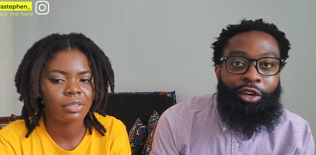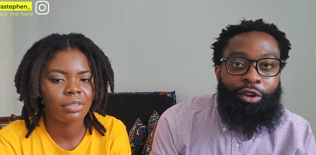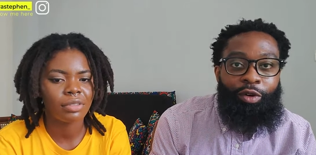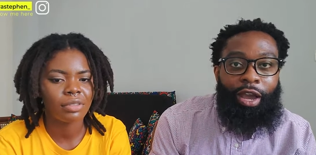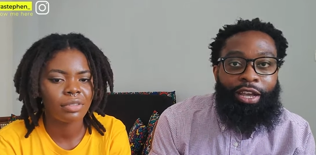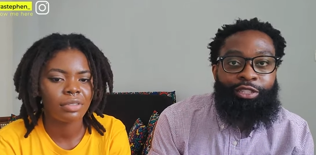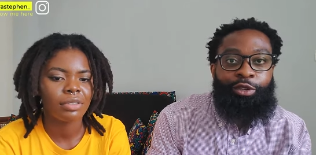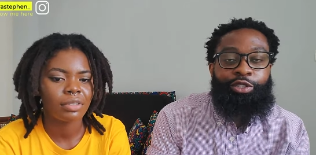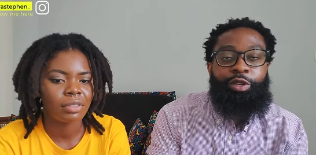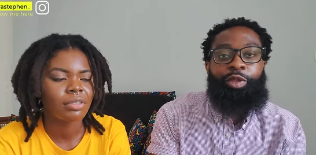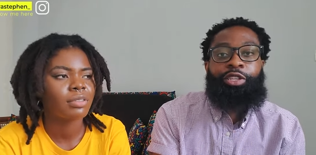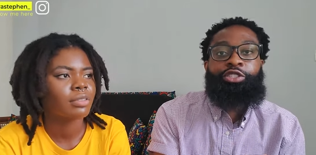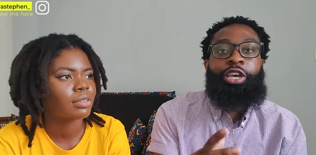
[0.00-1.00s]
Speaker 1: right? So some
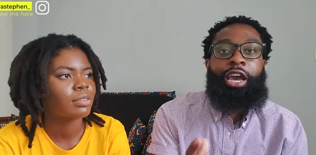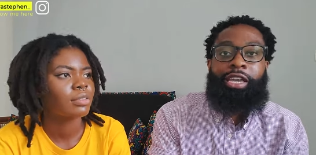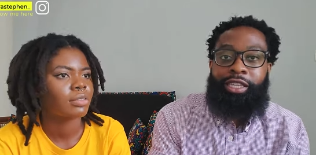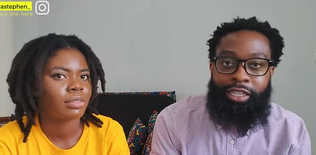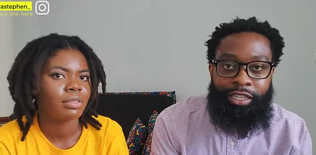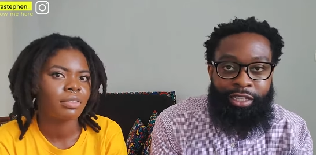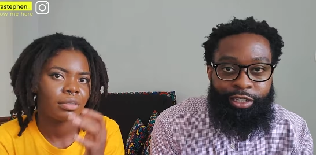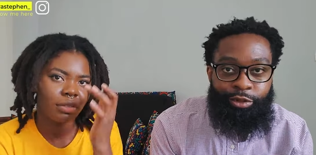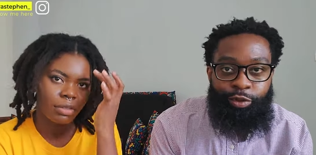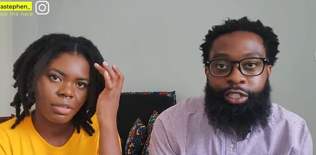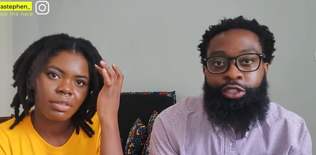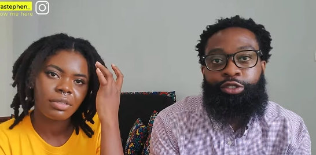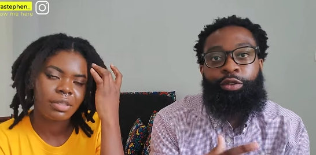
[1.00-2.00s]
of the Chinese
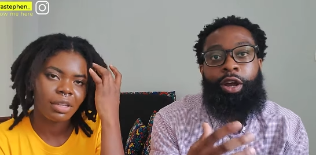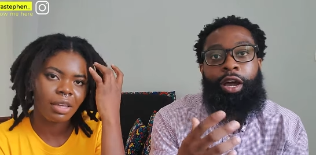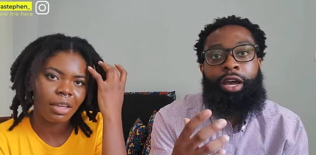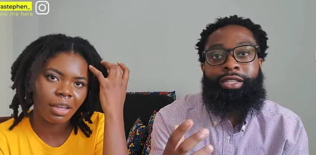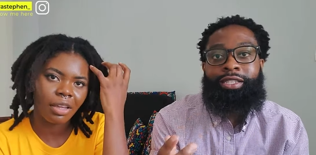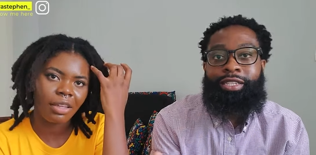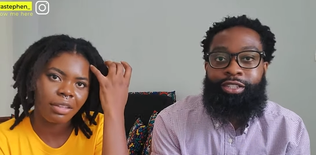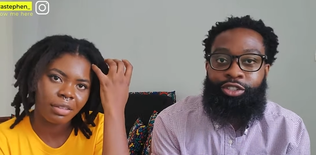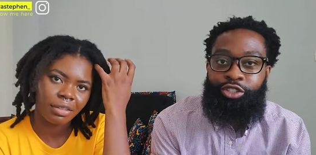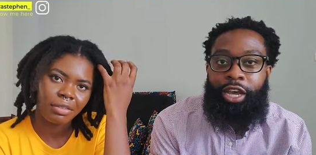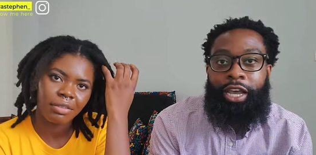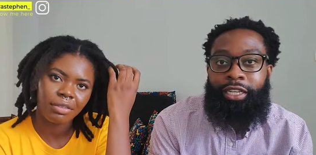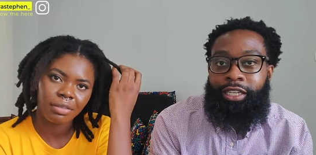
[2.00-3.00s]
restaurants and
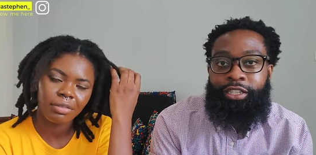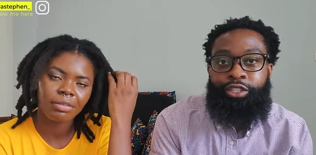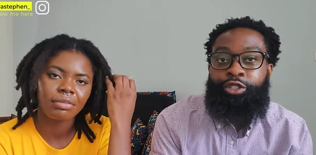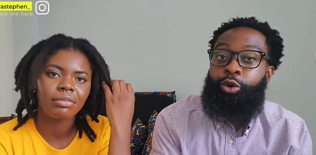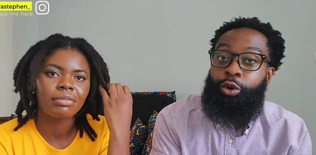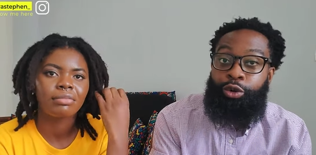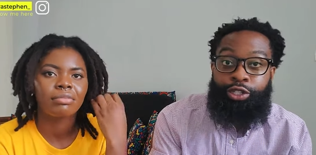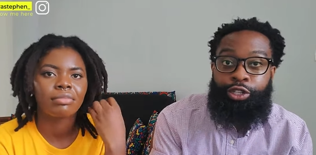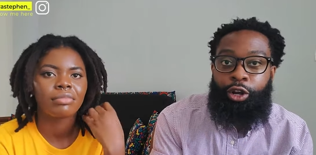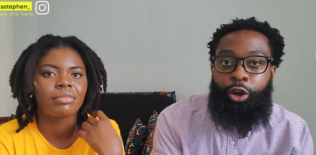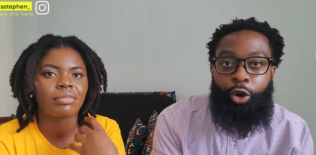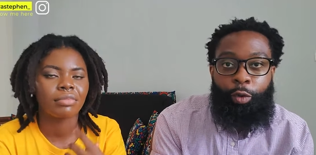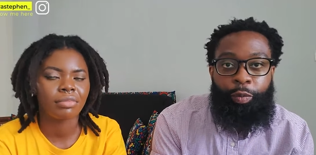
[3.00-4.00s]
Chinese stores
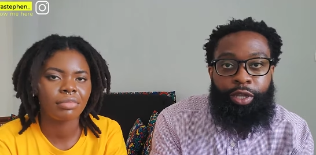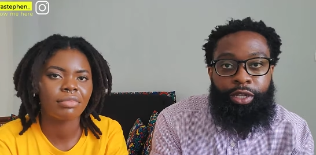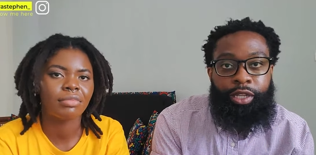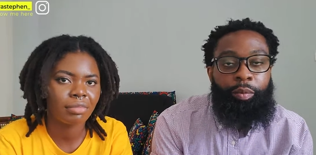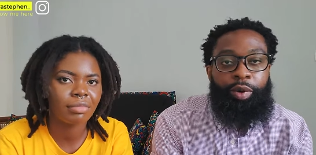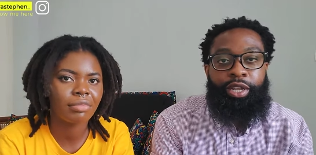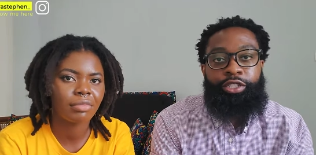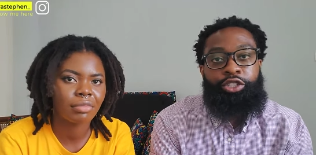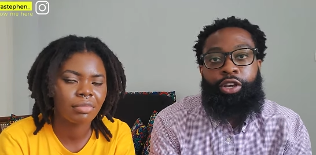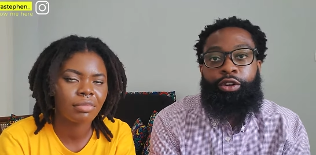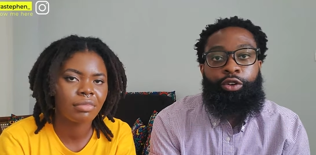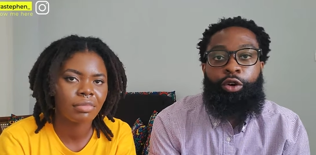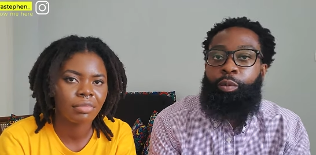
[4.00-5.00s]
are open, but in
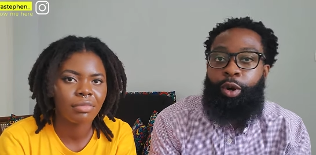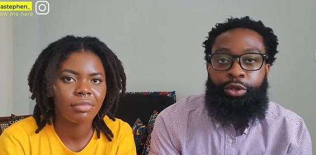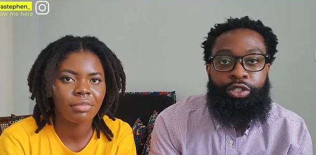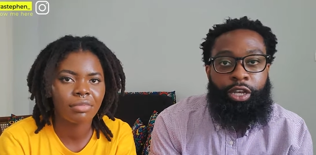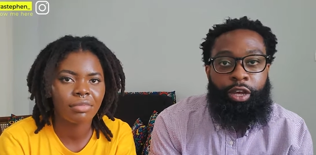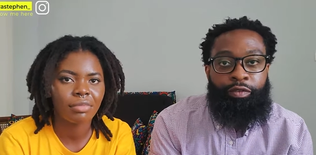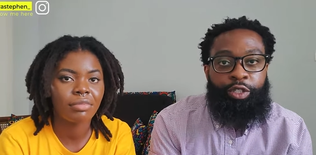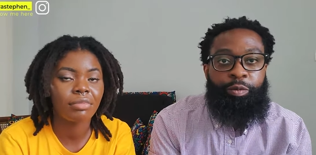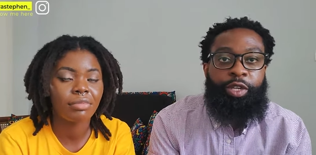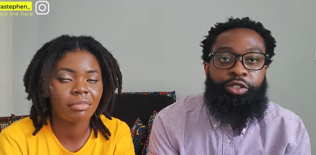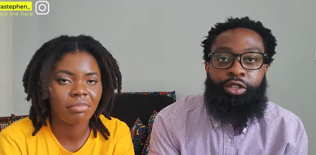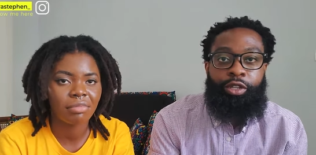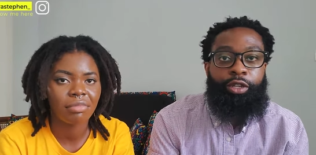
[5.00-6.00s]
general, most stuff,
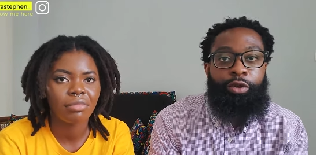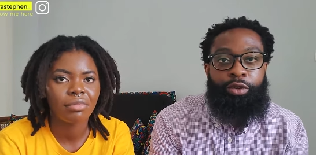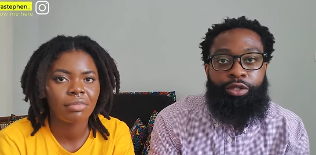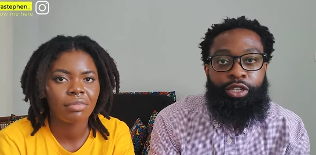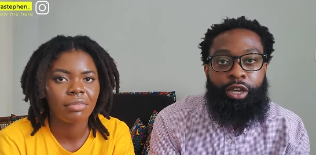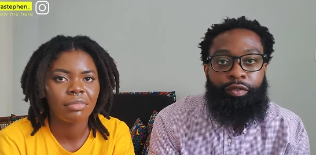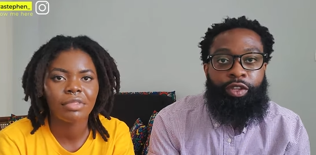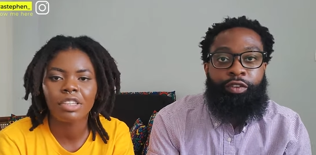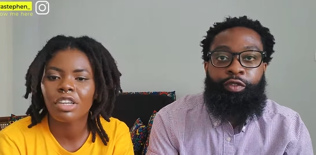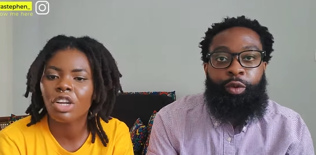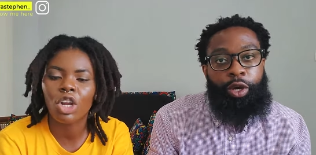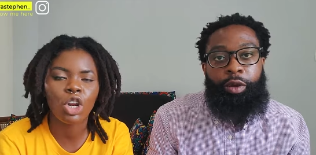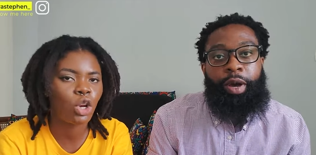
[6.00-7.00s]
especially the local stuff, and if you
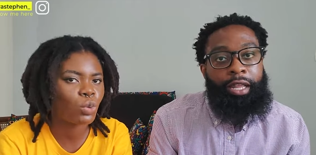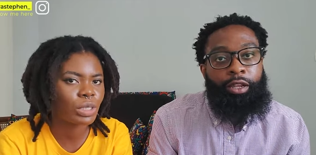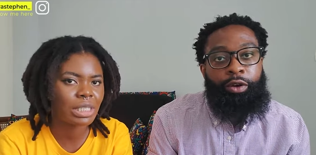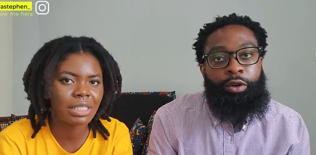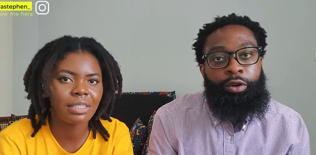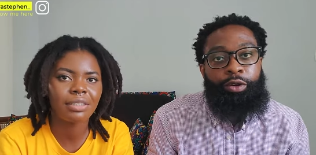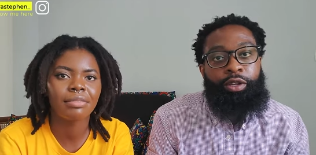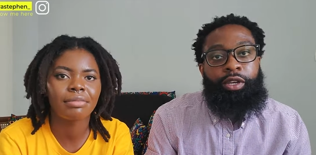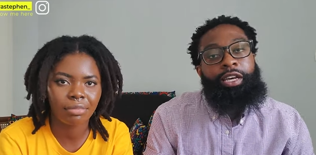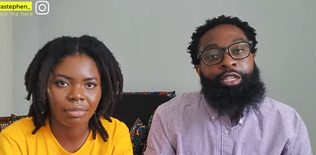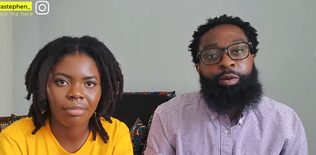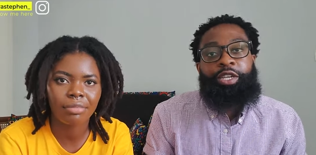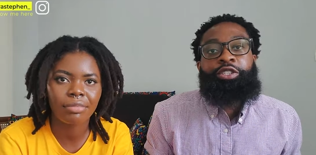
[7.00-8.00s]
want to buy local,
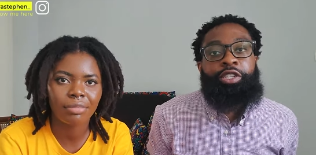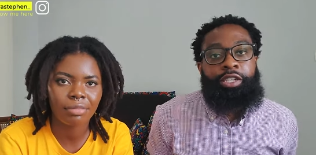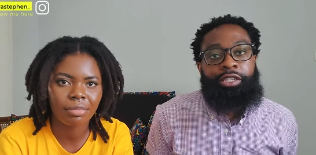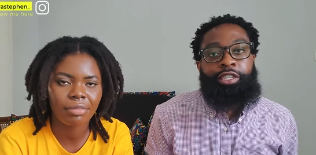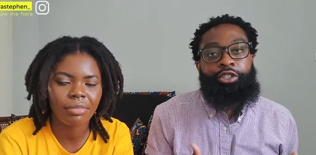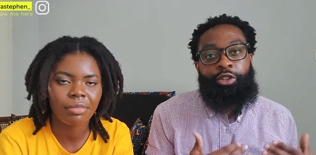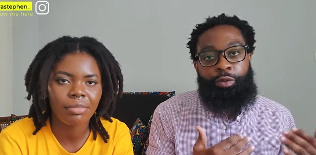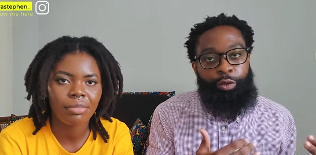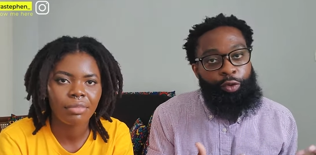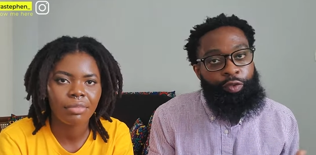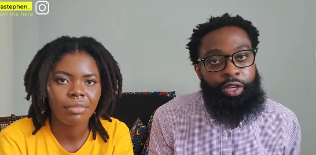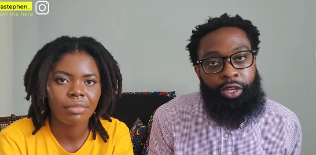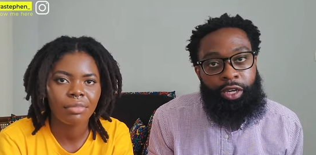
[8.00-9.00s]
especially since you're
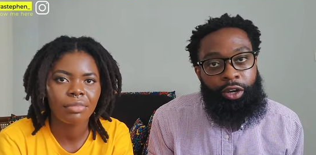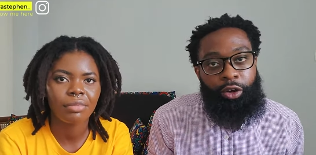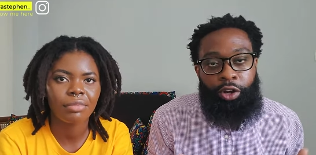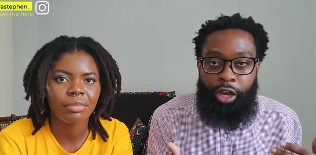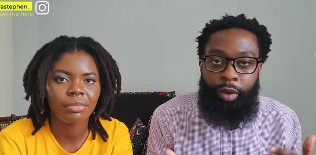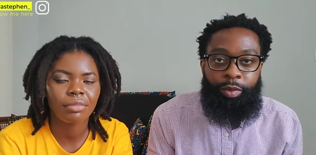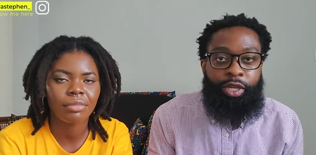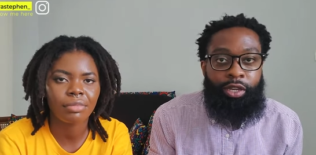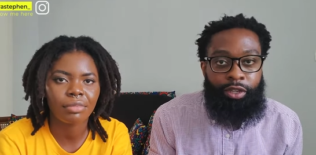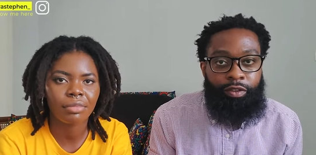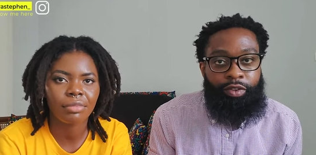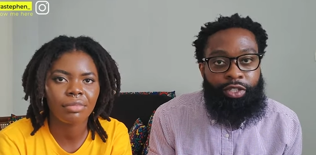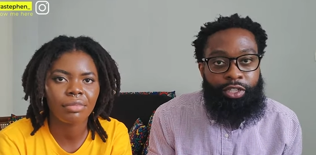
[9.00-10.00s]
moving here or coming here
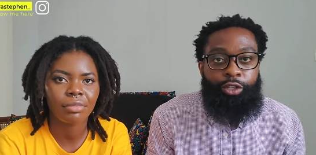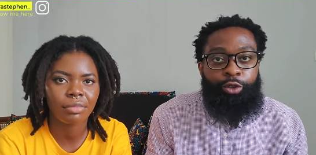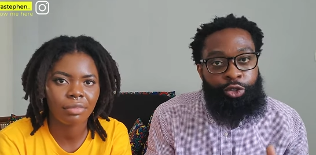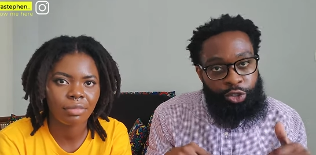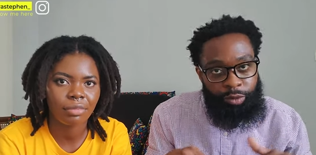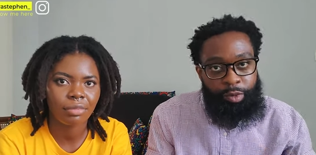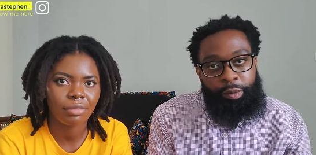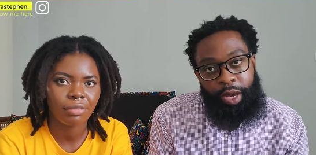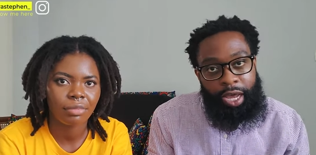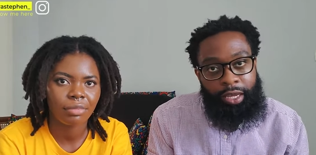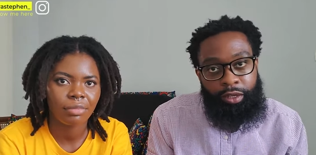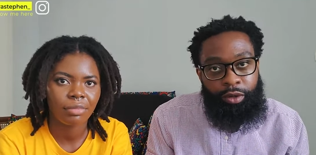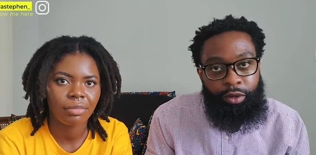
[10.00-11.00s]
to visit, you should be
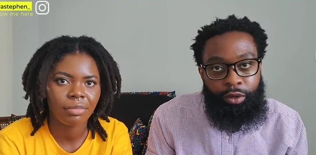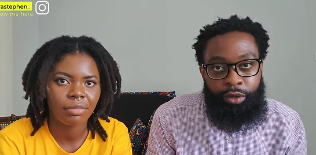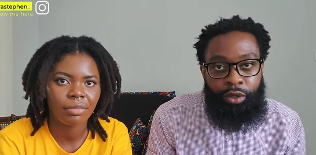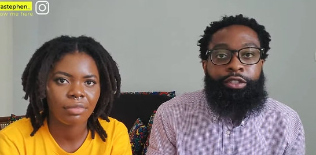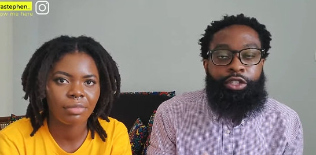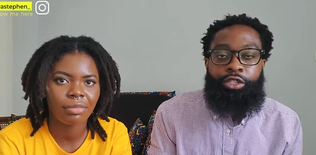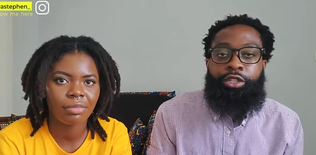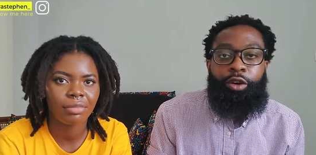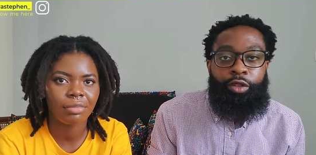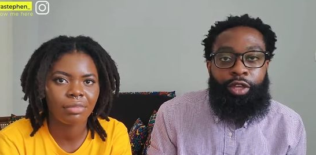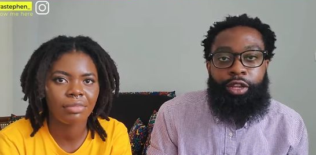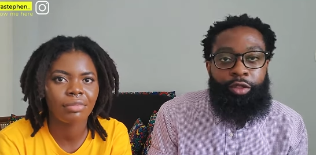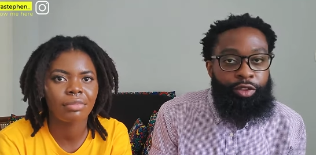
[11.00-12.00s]
buying local. Just know
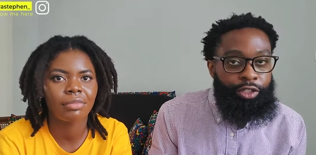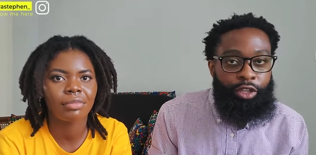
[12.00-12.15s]
that nothing's